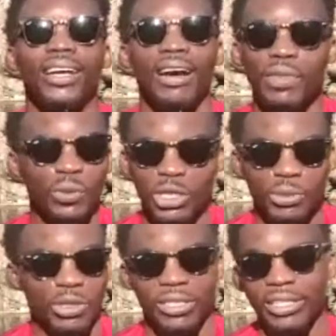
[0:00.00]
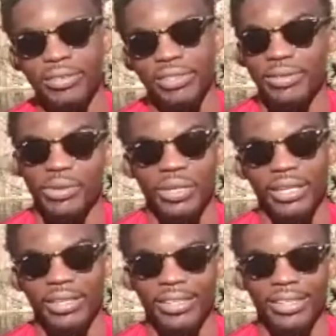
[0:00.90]
I'm the worst person to give gifts. Okay,
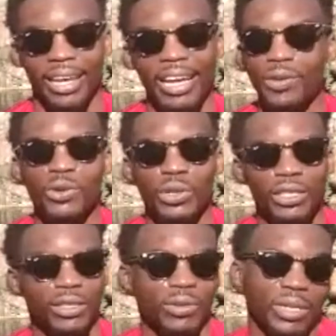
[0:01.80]
I don't know what to do.